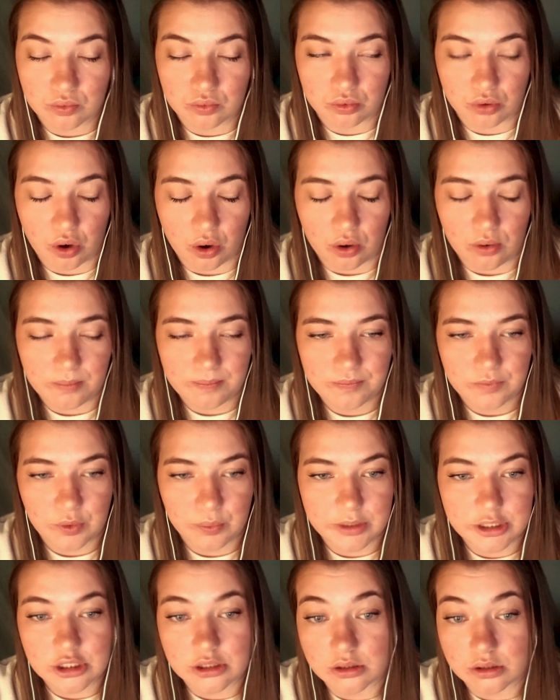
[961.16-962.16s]
roll,
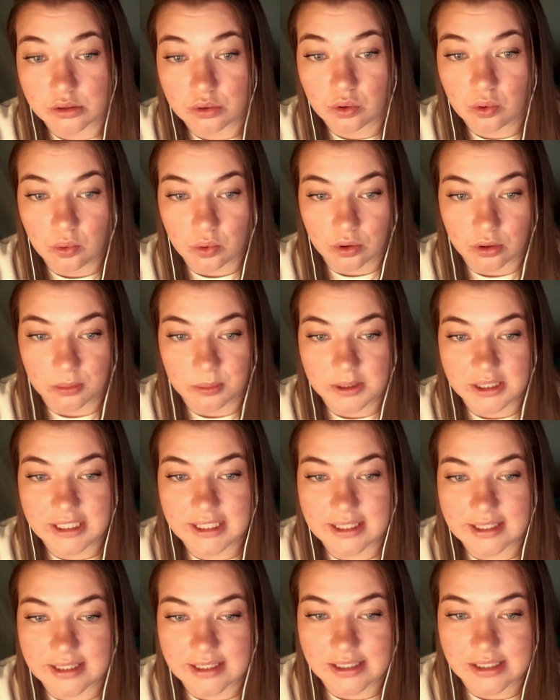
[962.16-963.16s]
which is cool
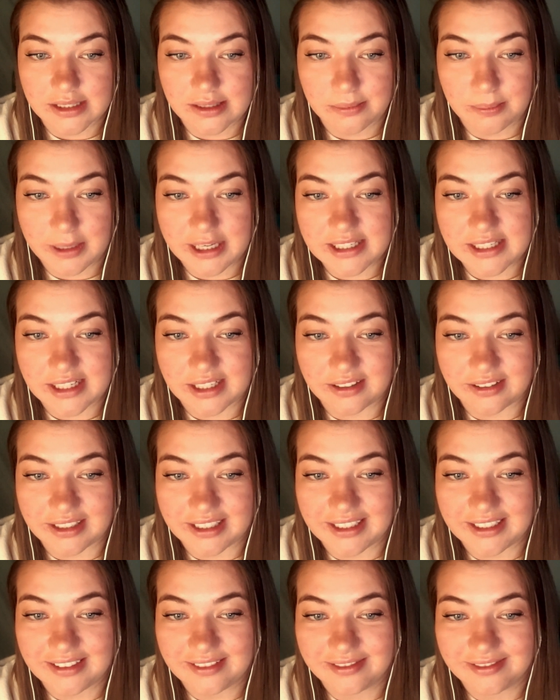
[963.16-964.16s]
because
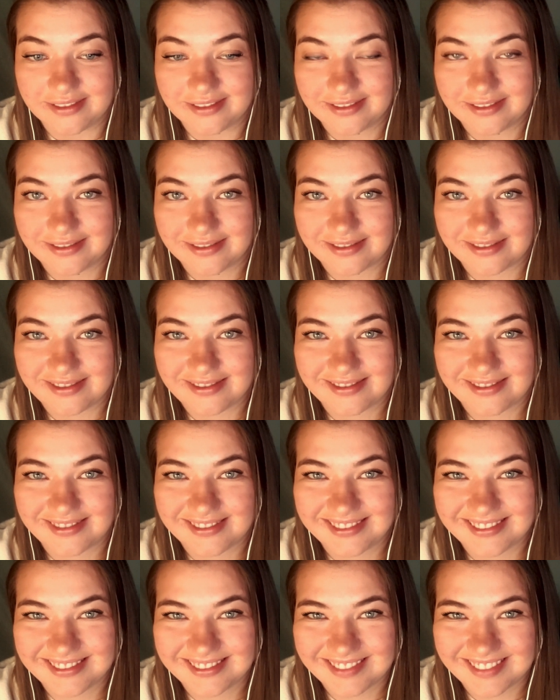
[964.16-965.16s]
basically
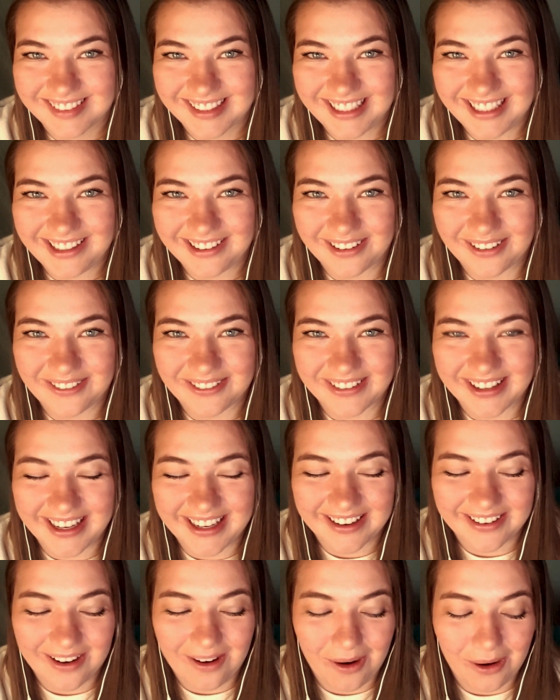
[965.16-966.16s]
you don't
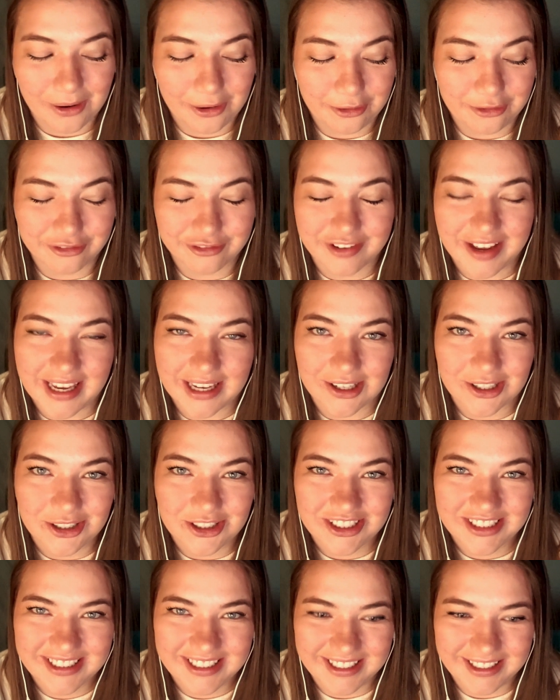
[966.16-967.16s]
like auto
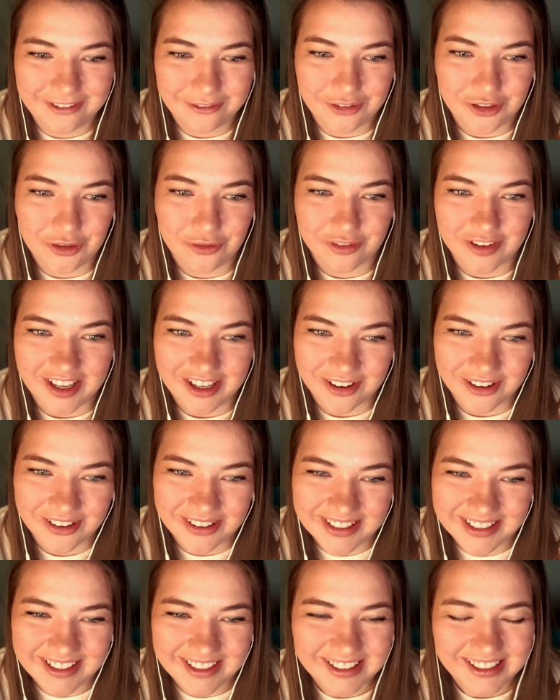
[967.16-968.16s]
fail if you fail.
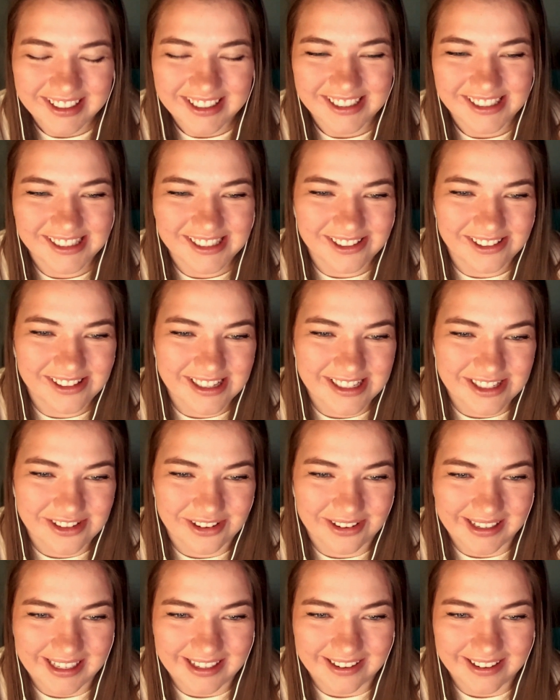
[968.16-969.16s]
So that's
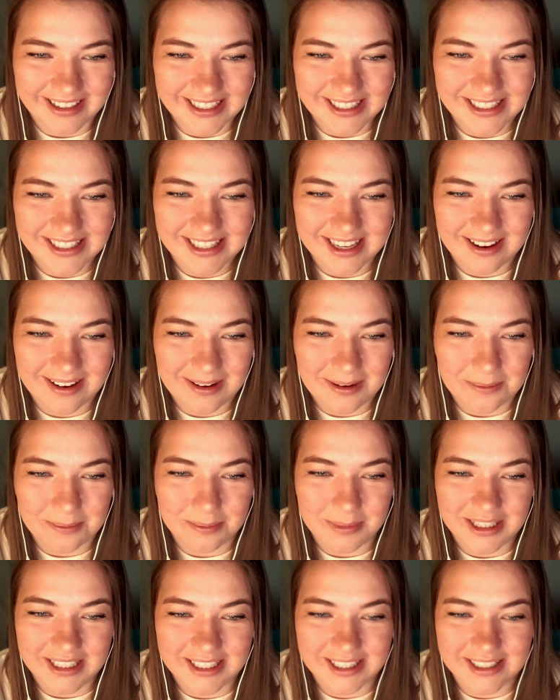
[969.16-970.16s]
really nice,
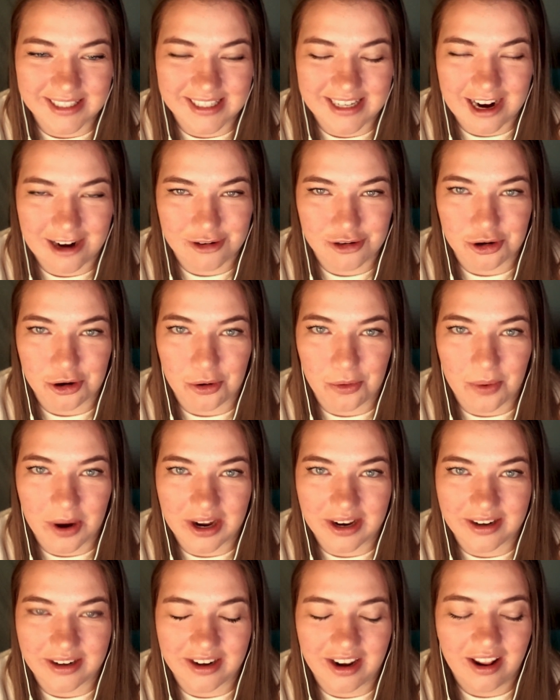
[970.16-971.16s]
because natural
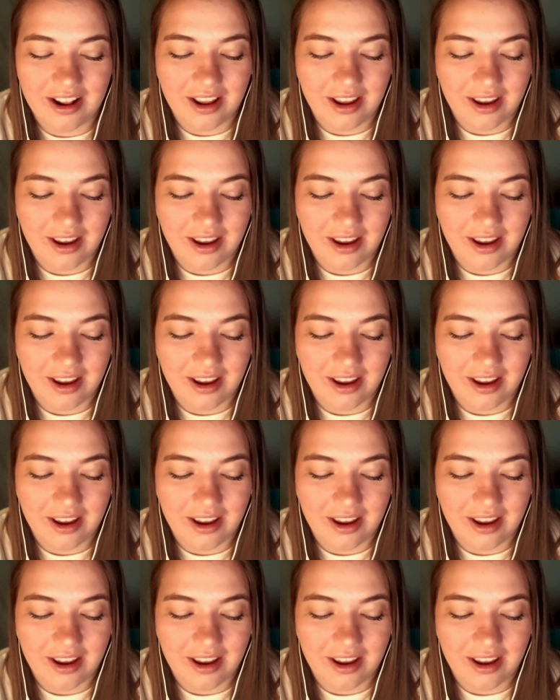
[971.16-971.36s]
1,